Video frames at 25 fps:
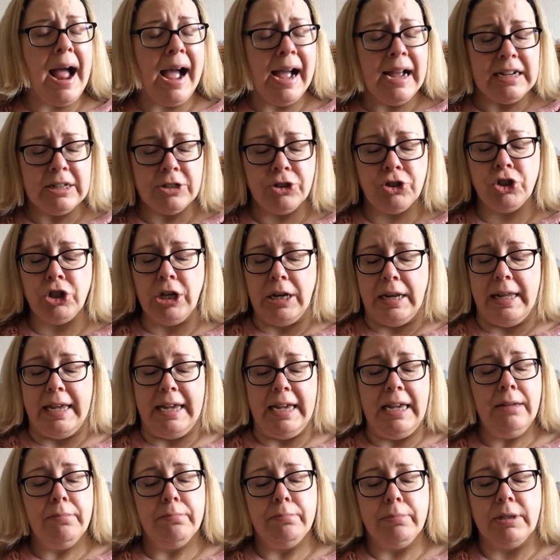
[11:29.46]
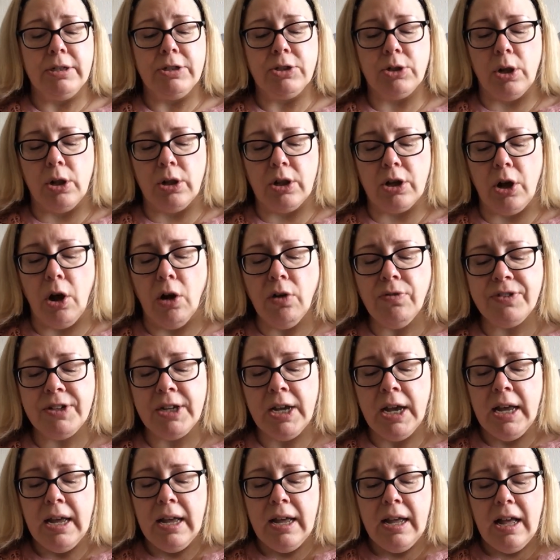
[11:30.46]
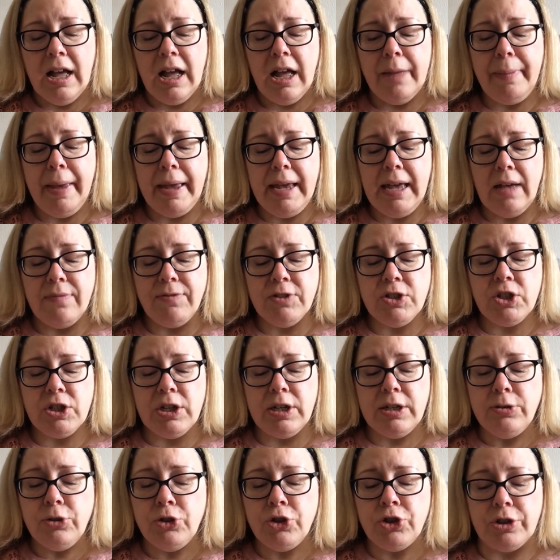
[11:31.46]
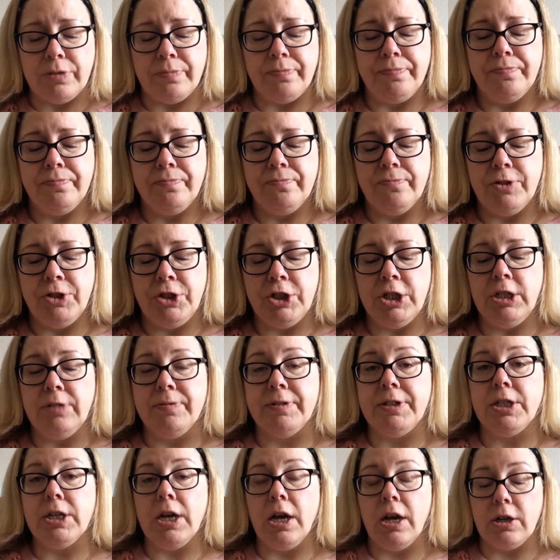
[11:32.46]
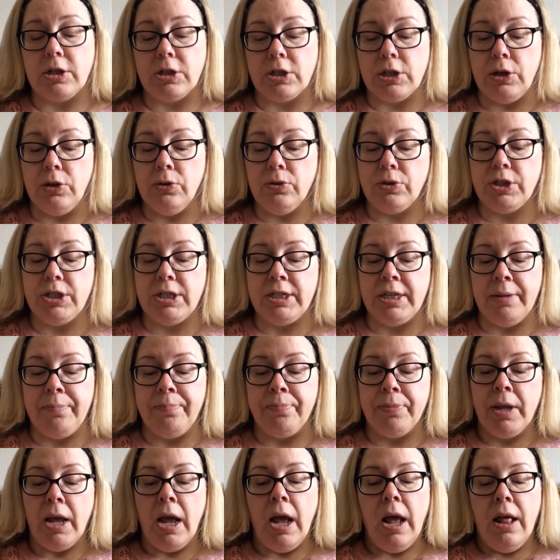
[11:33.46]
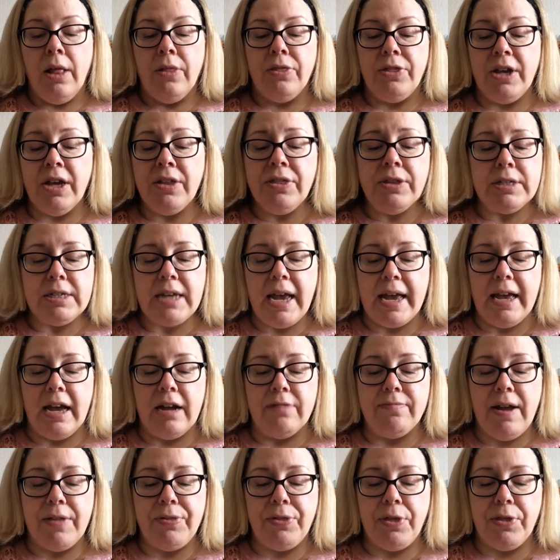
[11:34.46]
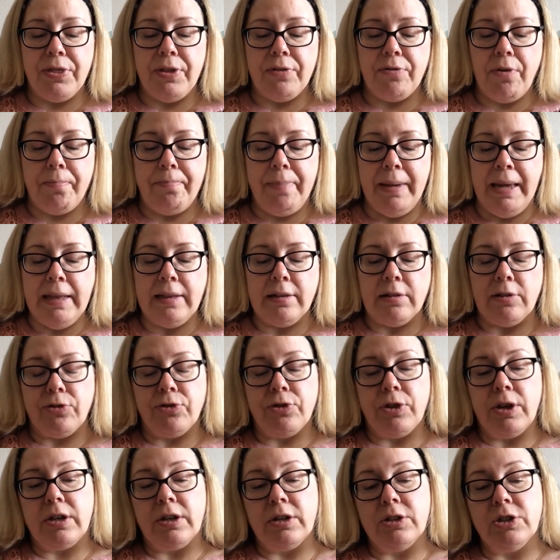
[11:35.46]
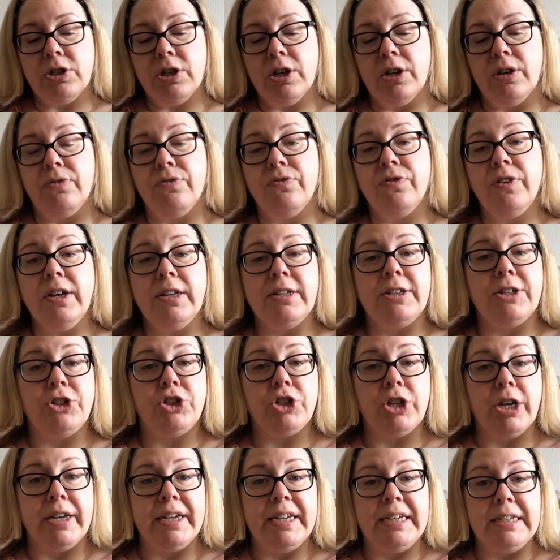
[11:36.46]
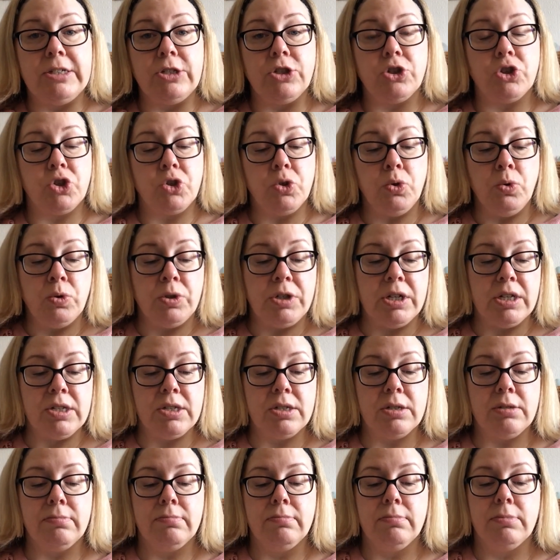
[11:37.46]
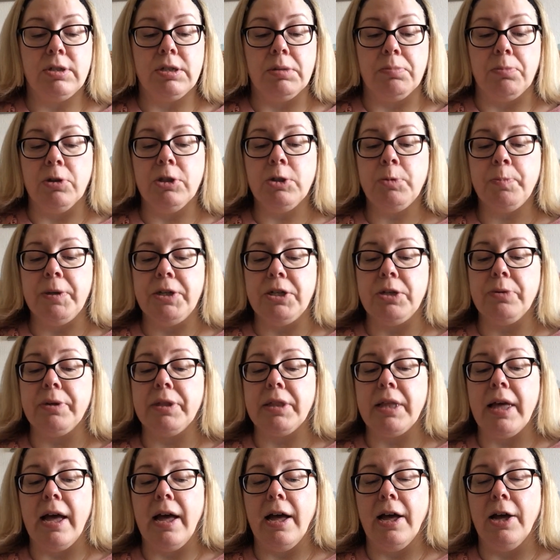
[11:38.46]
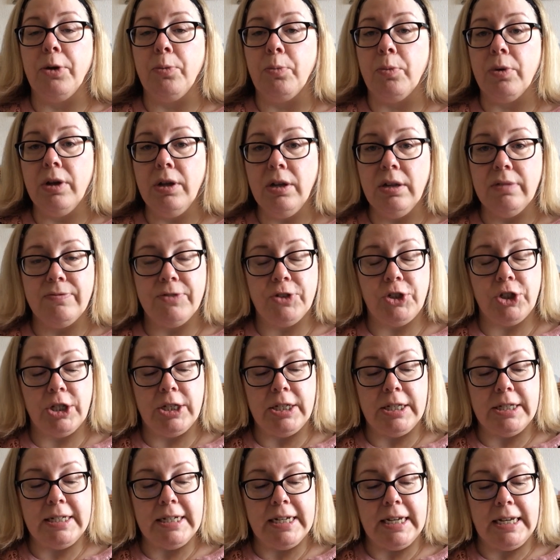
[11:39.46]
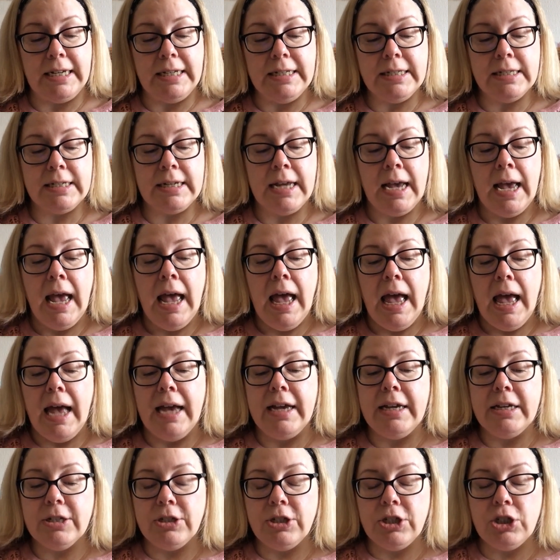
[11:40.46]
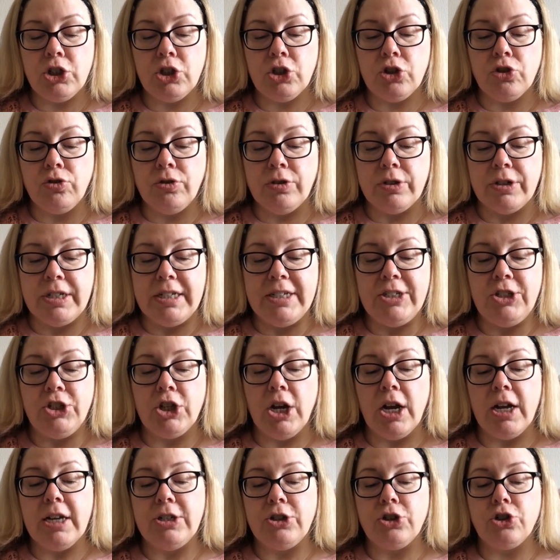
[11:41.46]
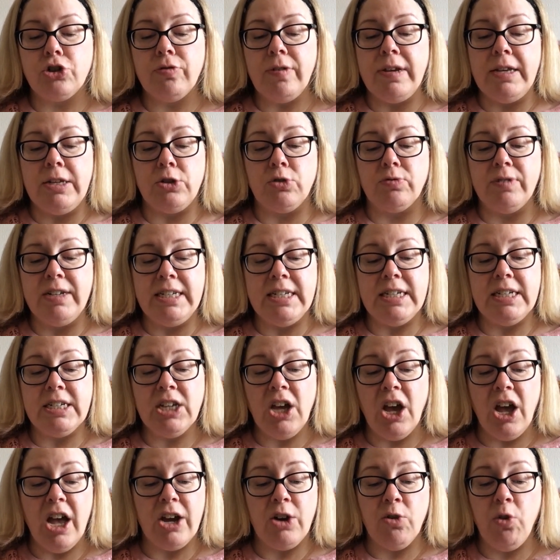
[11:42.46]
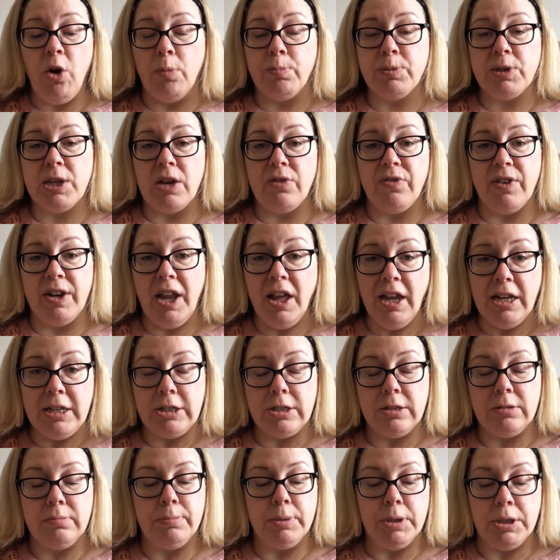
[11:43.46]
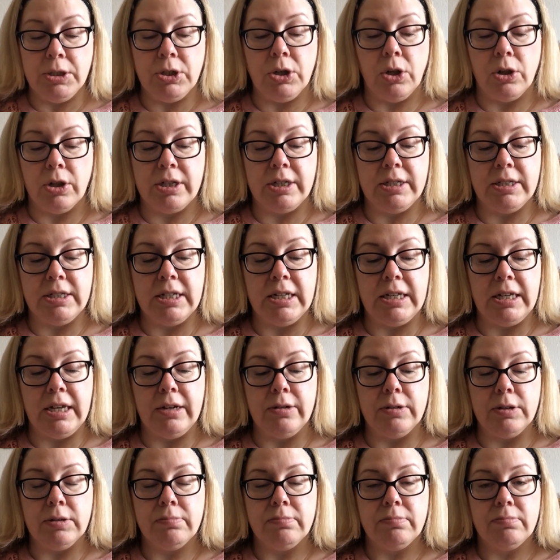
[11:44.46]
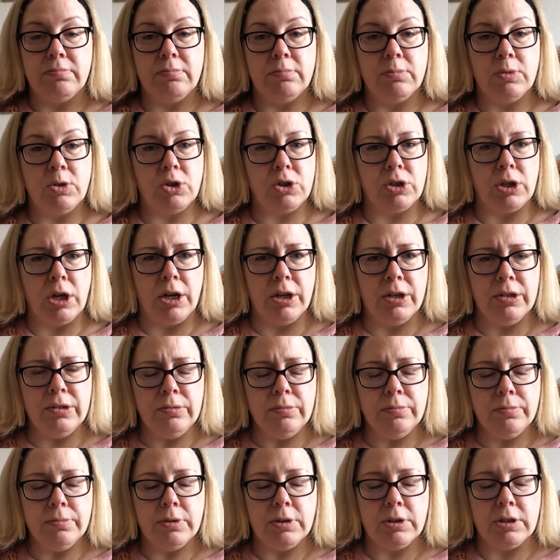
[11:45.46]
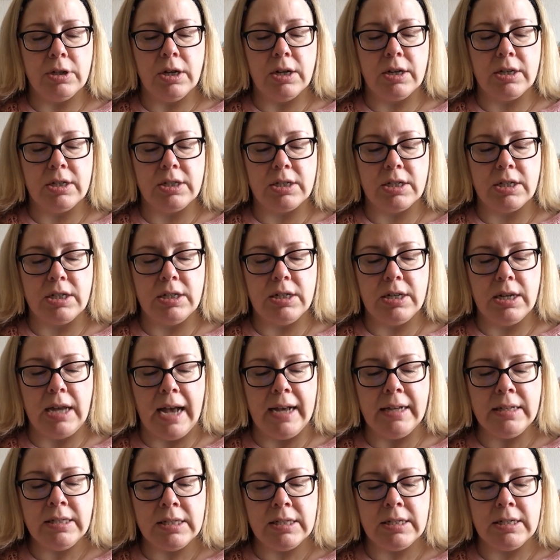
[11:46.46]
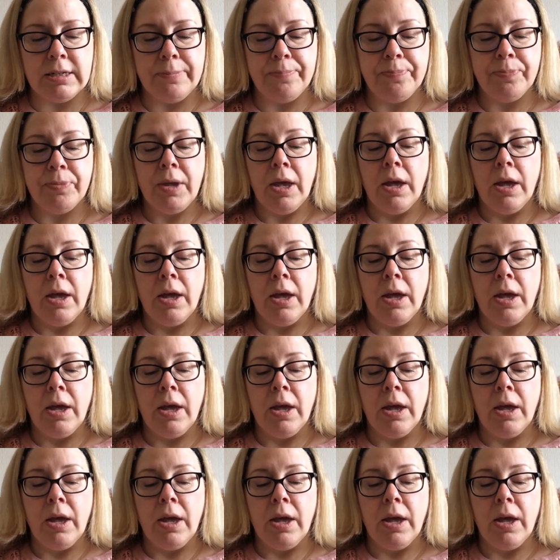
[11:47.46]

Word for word: Actually, Bertolt coughed, I may have a solution. Virginia and Darkus looked at him. The other day I read that there are beetles that can turn furniture into sawdust. Someone's been doing their homework, Virginia teased, and can destroy giant trees or eat entire crops overnight, Bertolt continued. So? Darkus asked.